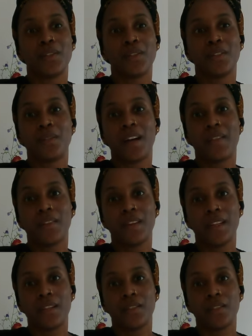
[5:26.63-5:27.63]
don't have a
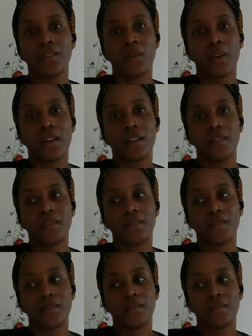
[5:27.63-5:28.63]
need to do it
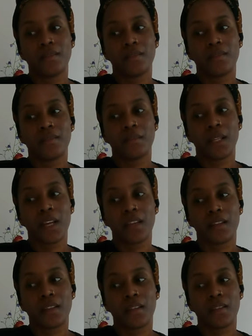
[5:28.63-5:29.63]

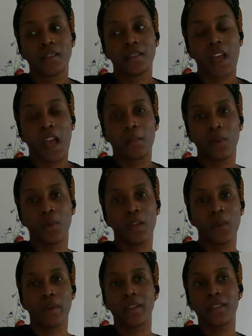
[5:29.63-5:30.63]
because I'm the only
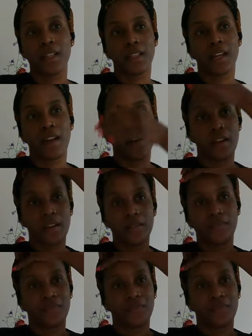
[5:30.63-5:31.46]
one seeing that area.